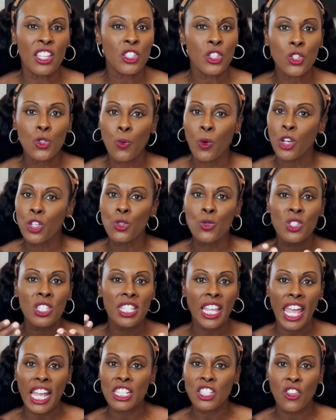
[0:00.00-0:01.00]
This is where you
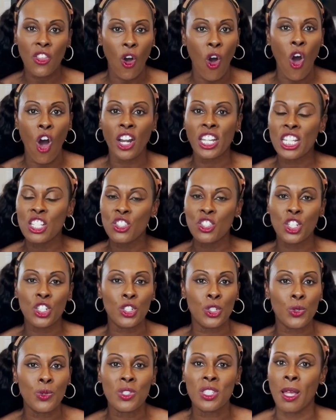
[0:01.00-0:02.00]
say to the audience to
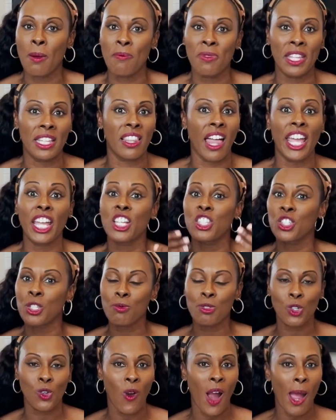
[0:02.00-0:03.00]
do something like
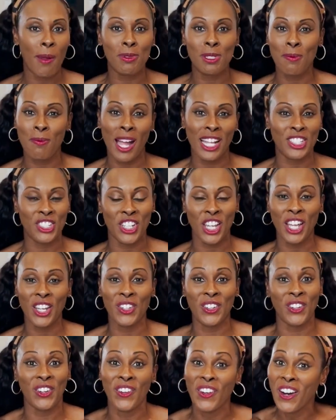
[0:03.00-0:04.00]
subscribe to my
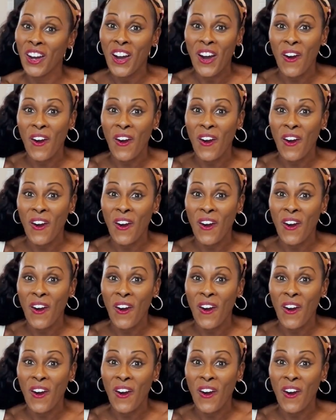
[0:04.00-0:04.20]
channel